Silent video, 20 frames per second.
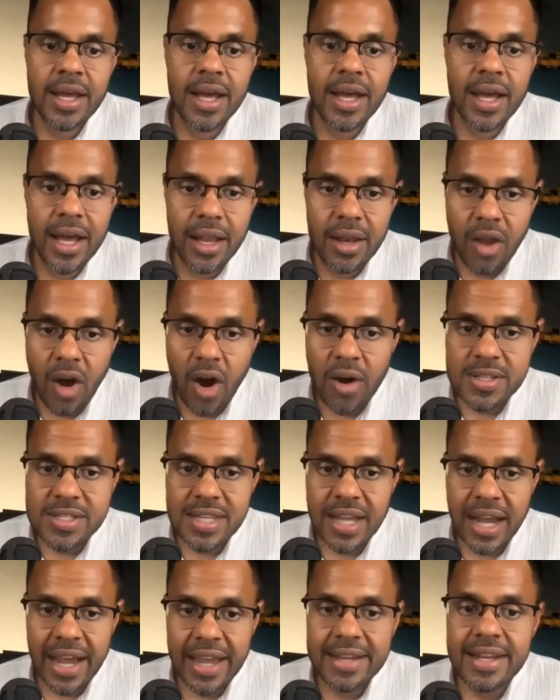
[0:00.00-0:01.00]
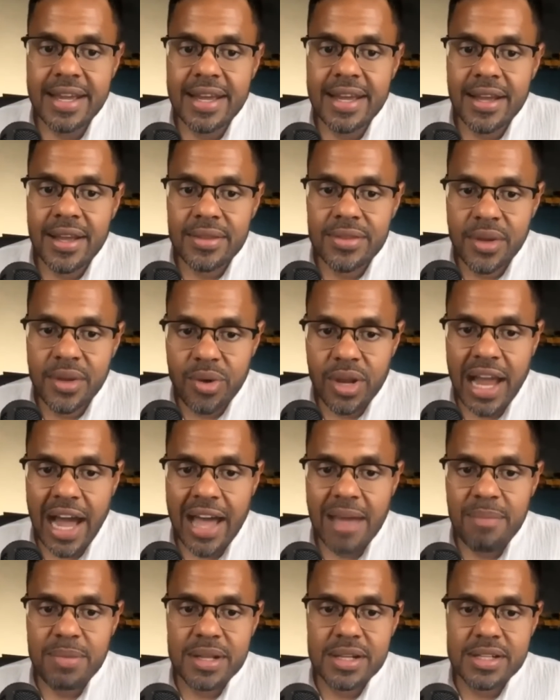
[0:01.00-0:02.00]
Alongside, the
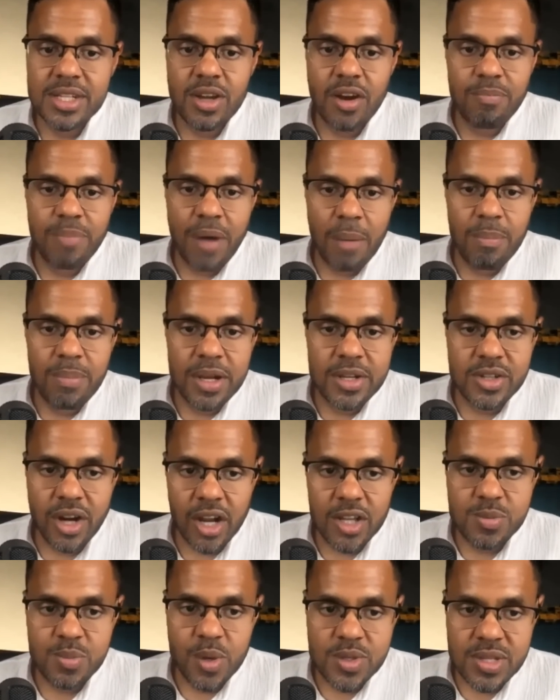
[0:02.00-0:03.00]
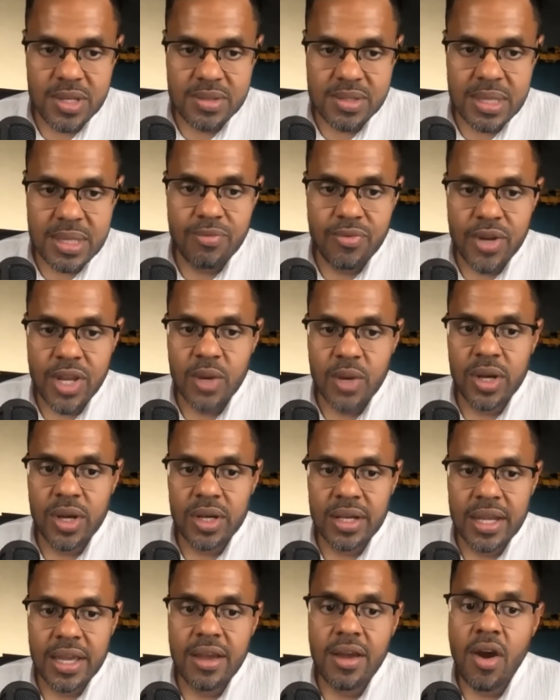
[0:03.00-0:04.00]
reliability of public transport system
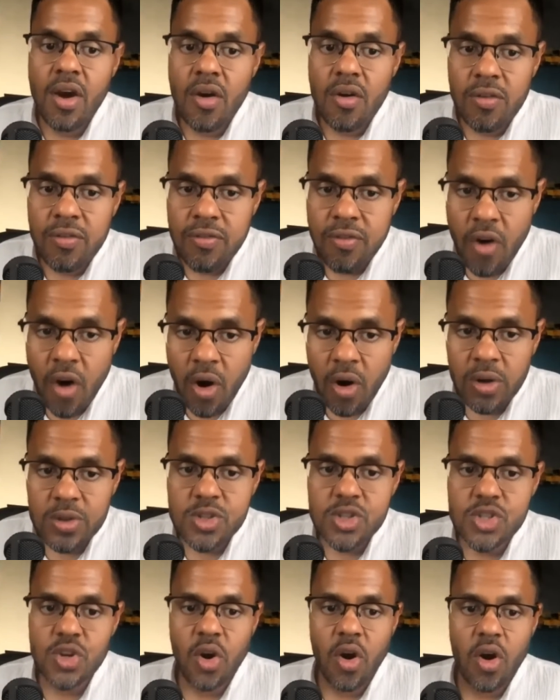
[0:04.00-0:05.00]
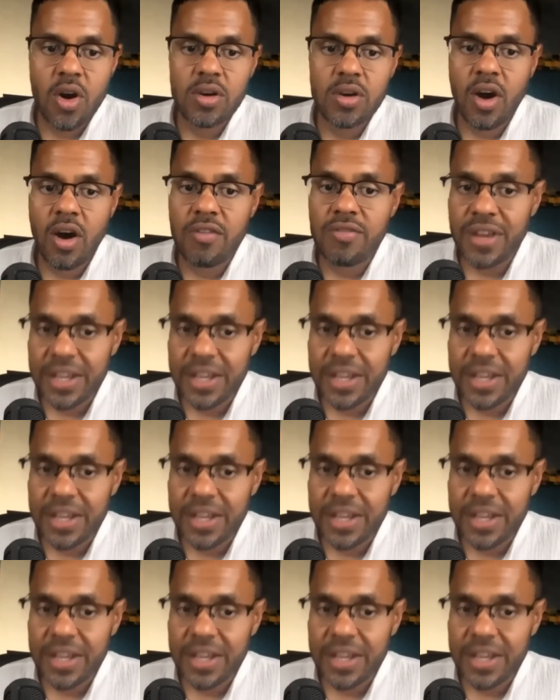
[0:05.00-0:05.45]
frequently falls short of